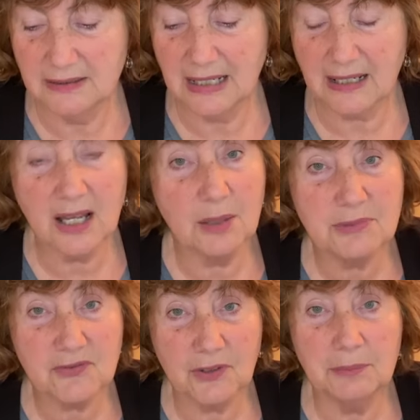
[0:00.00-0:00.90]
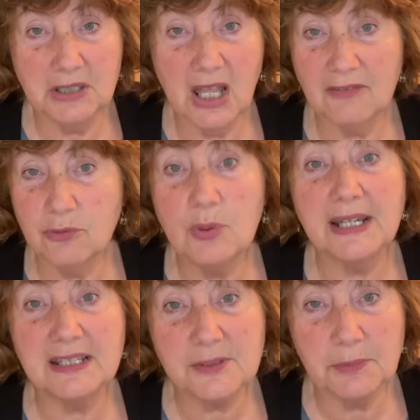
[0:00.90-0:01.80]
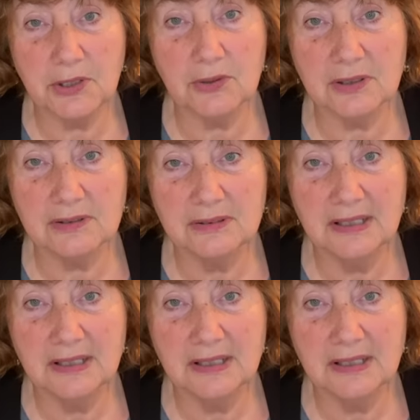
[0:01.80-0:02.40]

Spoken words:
that comes from love when it's pure.